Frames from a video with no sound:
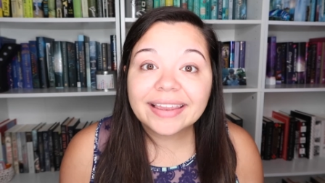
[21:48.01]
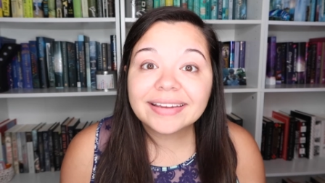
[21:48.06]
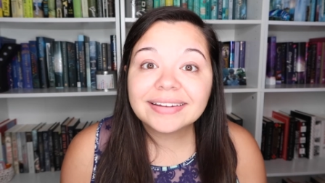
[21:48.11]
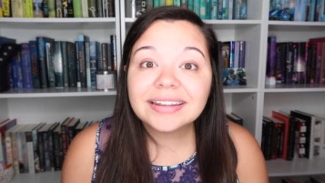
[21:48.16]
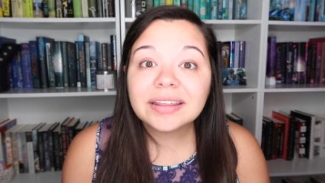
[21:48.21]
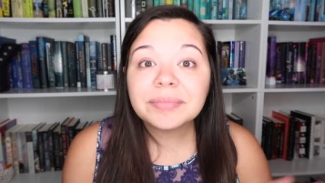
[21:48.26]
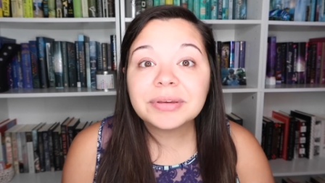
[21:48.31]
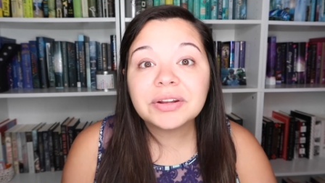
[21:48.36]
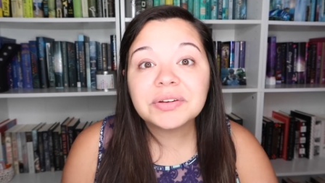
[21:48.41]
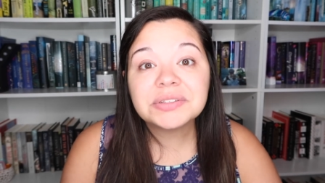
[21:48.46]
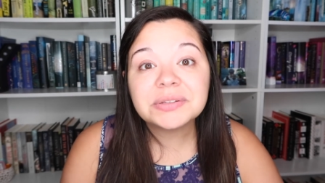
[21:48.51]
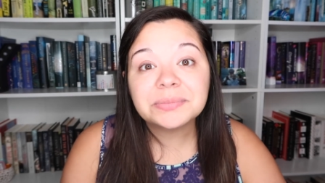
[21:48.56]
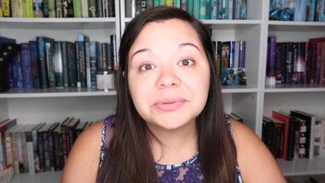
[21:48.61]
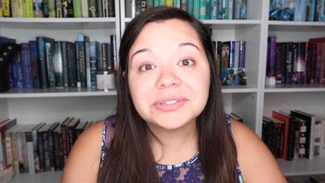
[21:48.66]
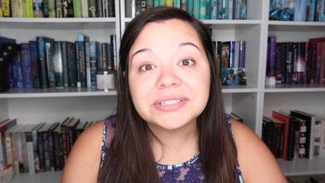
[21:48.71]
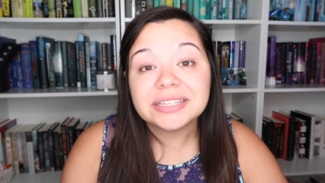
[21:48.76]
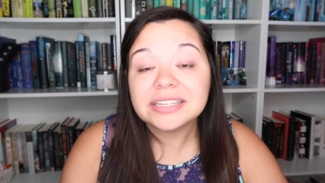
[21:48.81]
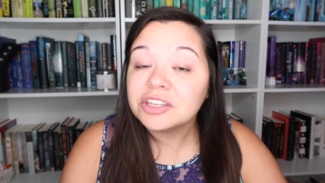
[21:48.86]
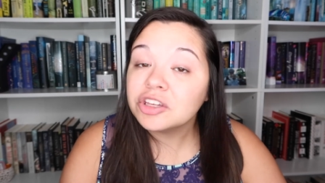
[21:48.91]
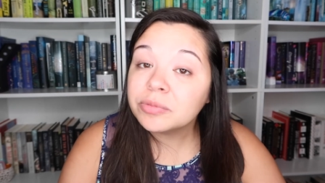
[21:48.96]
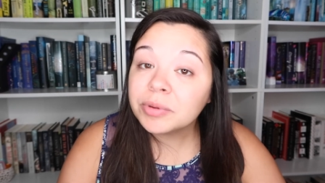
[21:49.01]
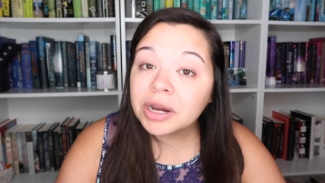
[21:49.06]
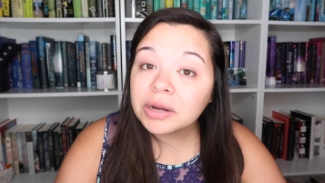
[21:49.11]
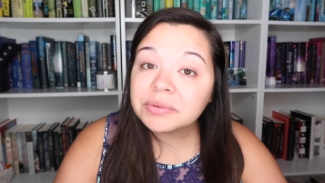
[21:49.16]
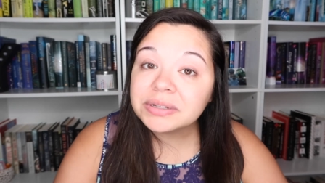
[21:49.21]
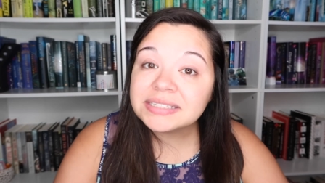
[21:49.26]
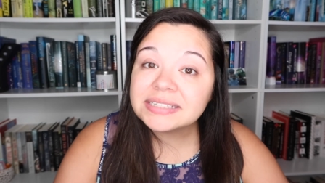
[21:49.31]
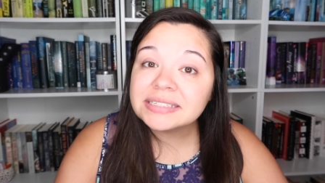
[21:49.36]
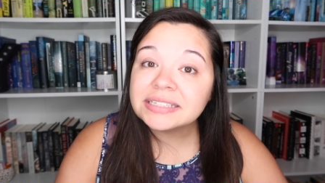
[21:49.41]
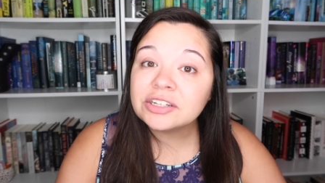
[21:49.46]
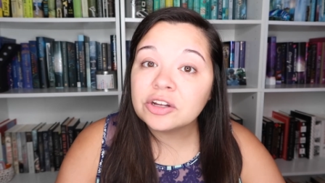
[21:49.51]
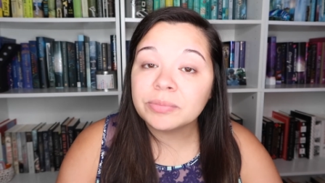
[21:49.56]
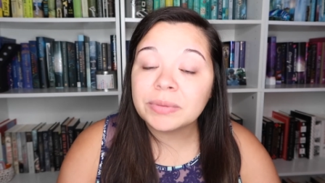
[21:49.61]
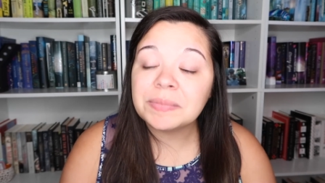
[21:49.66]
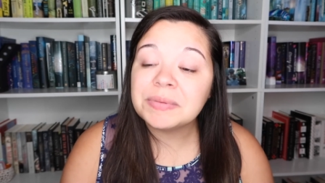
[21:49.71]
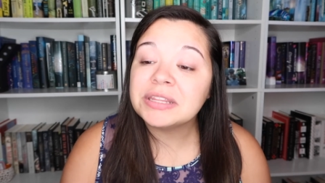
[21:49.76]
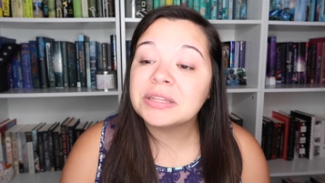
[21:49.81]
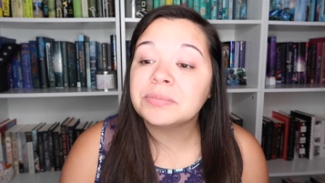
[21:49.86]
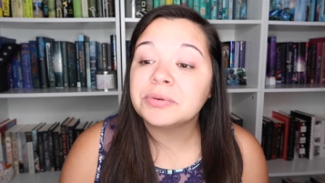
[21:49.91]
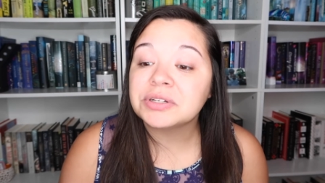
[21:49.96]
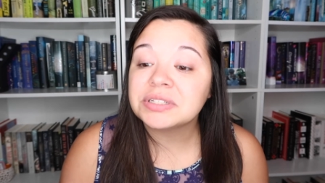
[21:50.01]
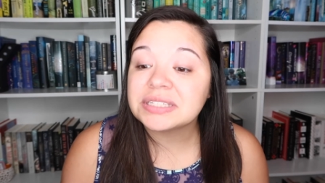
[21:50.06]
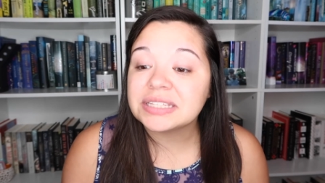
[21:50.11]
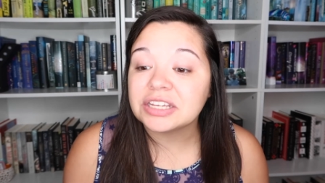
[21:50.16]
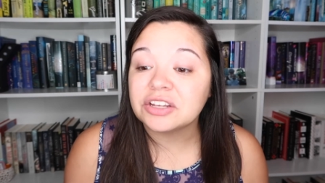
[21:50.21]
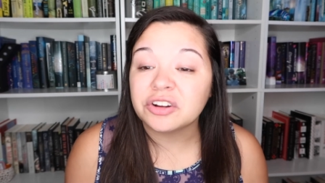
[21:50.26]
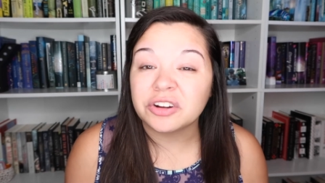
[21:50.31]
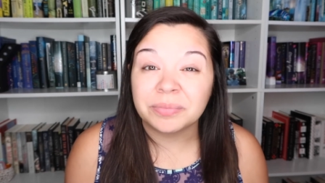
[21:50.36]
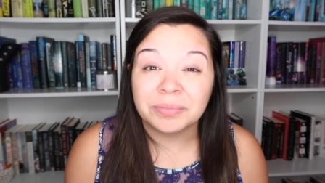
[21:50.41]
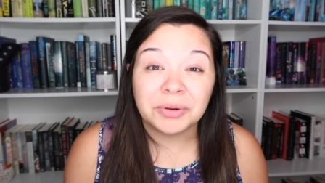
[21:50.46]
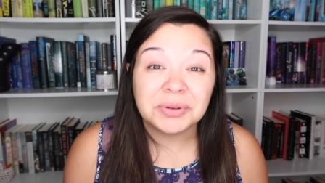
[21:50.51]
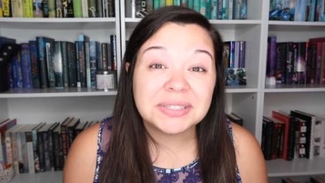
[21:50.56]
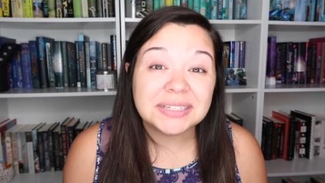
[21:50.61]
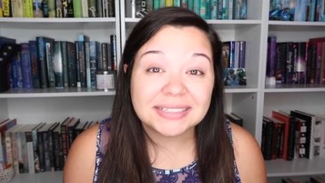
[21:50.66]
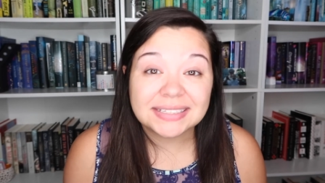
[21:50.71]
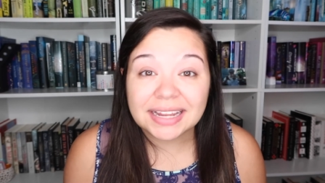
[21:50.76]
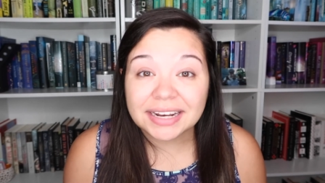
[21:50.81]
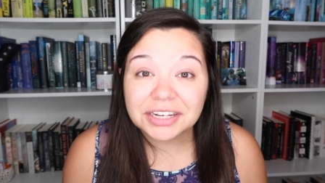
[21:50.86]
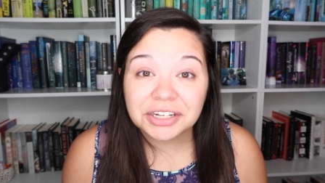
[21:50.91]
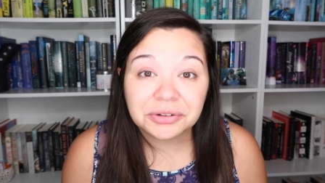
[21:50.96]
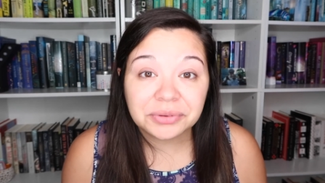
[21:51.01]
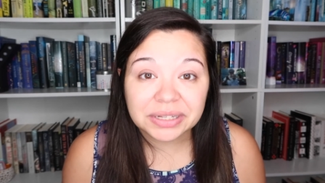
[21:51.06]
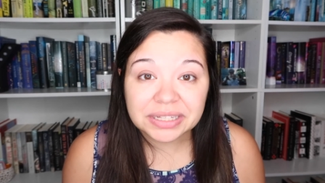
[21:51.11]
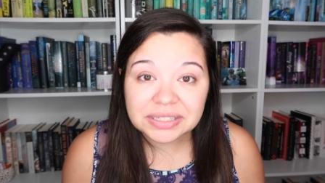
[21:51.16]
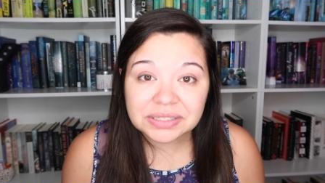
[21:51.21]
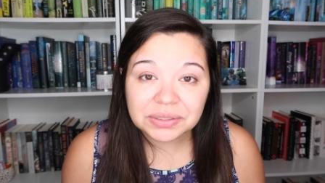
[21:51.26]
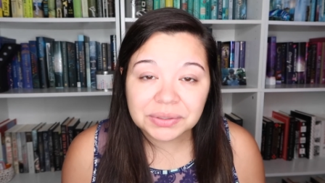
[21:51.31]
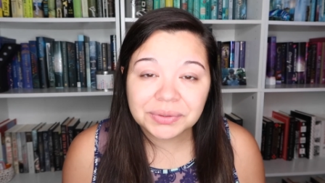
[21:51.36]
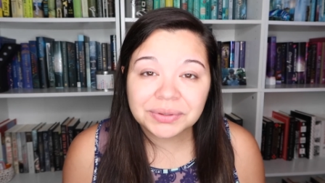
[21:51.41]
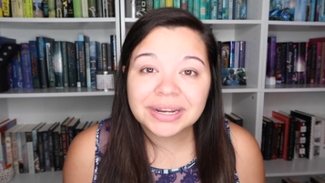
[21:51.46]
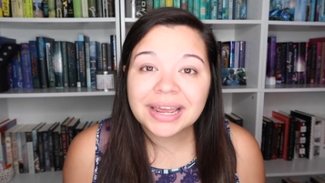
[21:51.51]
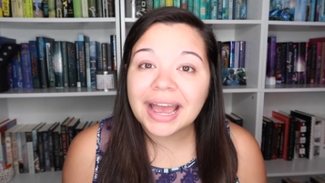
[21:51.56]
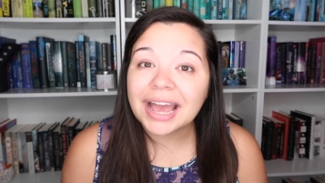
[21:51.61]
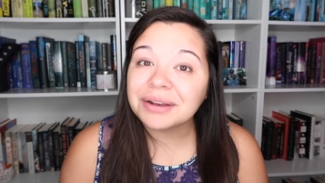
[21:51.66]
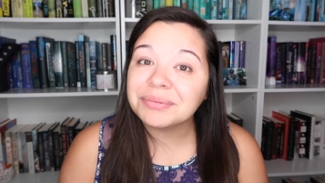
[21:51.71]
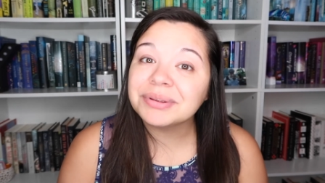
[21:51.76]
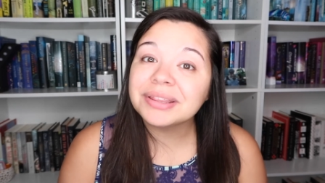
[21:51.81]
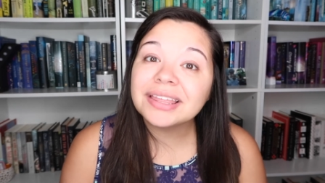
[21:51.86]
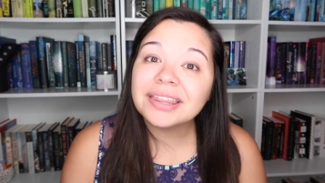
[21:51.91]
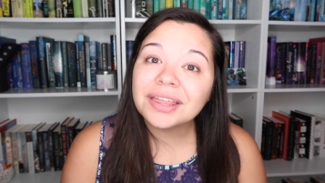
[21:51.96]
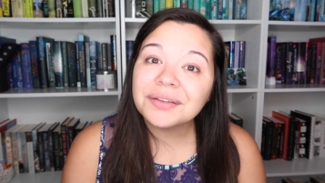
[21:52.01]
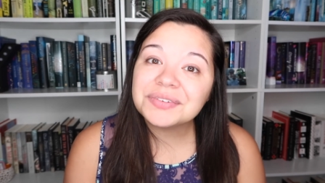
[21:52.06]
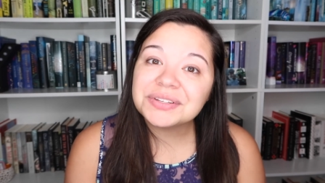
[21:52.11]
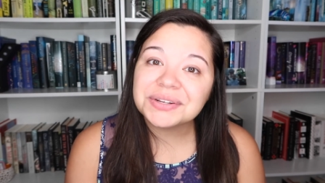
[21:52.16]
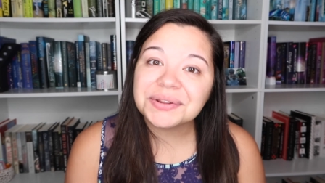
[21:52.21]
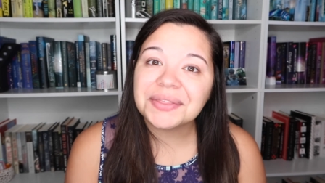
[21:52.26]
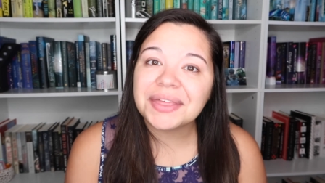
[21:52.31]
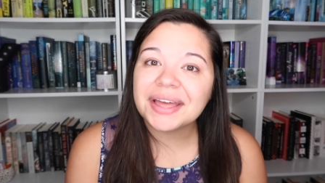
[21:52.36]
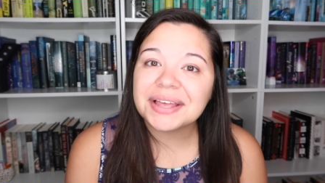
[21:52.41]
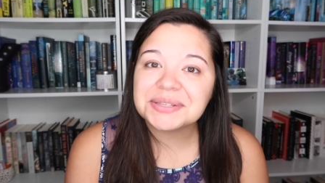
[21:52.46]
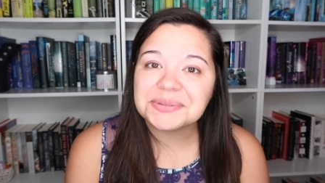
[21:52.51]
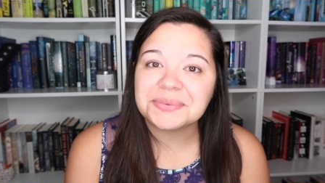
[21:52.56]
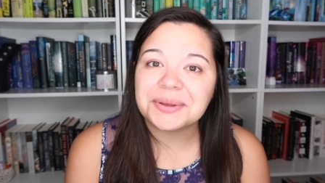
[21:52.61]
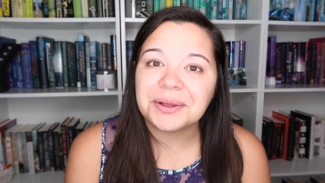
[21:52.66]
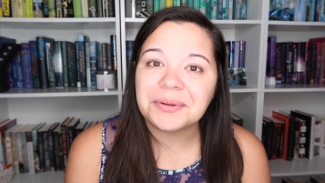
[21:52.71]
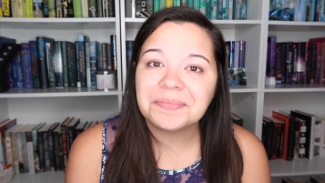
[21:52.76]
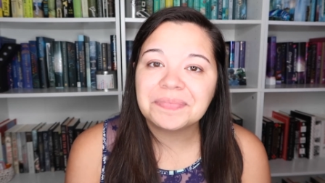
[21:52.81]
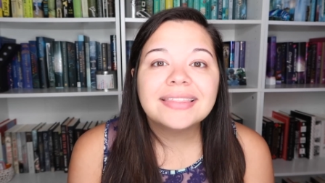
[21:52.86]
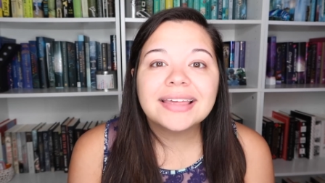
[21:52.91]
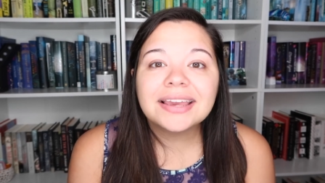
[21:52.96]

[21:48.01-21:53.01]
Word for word: And let me know some books that you bought recently, or maybe the books that you're most excited to read soon. I'd really love to know that as well.